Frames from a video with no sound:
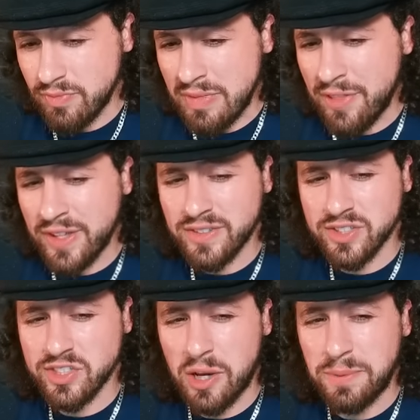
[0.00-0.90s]
I think the
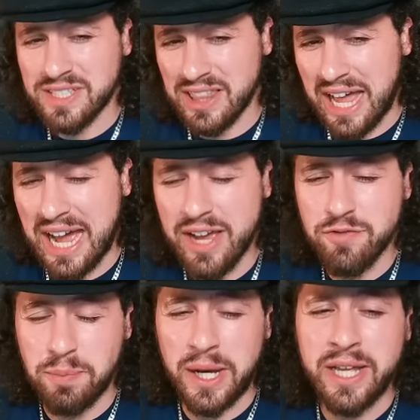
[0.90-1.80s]
sub is
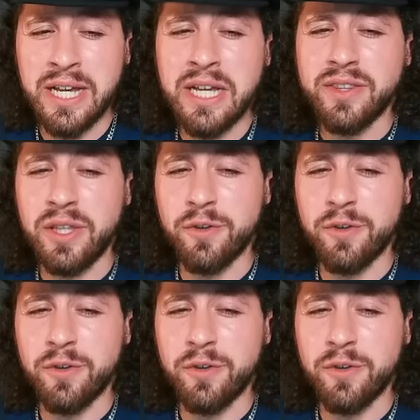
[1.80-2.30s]
live, but the